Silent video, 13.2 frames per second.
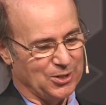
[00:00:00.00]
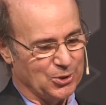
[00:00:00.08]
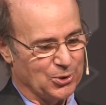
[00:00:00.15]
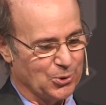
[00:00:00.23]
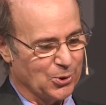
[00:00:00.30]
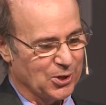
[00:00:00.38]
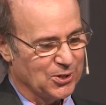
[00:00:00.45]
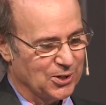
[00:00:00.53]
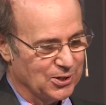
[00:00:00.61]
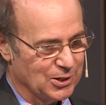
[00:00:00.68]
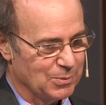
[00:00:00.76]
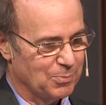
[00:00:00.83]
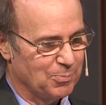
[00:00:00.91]

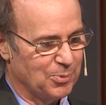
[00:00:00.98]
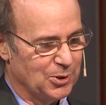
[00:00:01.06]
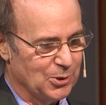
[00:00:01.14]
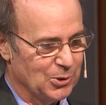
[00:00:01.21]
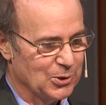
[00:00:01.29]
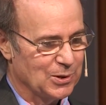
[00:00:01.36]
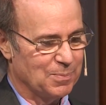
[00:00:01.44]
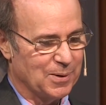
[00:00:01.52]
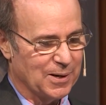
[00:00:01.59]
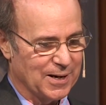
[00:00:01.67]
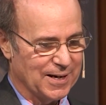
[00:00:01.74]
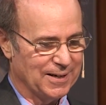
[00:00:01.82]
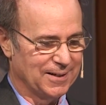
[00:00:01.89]
distortions produced
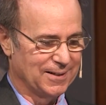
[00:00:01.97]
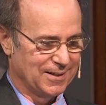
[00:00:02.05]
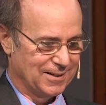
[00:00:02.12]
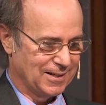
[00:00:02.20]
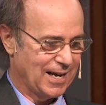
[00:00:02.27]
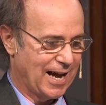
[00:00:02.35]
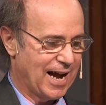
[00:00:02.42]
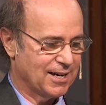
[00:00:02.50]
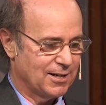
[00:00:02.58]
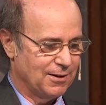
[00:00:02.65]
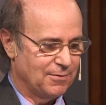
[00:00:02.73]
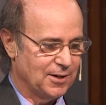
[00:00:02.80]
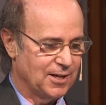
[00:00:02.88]
by
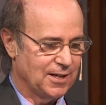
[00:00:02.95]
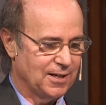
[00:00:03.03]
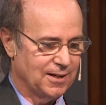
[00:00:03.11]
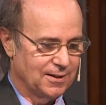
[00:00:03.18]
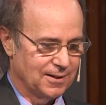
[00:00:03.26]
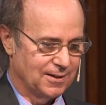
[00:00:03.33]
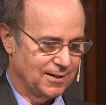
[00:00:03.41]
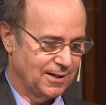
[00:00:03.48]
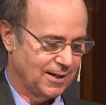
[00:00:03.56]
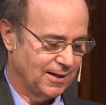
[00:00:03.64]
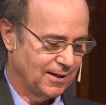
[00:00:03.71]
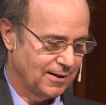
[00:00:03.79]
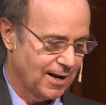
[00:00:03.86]
activity
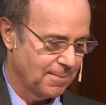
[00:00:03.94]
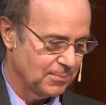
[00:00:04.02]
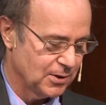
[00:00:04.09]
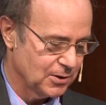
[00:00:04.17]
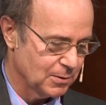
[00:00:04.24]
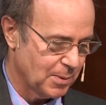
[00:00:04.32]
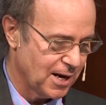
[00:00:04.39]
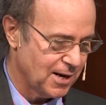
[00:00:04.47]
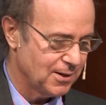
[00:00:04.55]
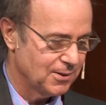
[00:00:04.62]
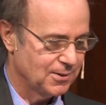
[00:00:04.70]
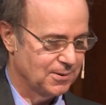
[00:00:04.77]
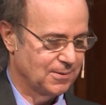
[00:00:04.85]
in empty
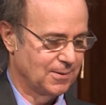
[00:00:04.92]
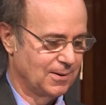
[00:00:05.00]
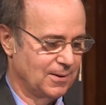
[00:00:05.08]
space,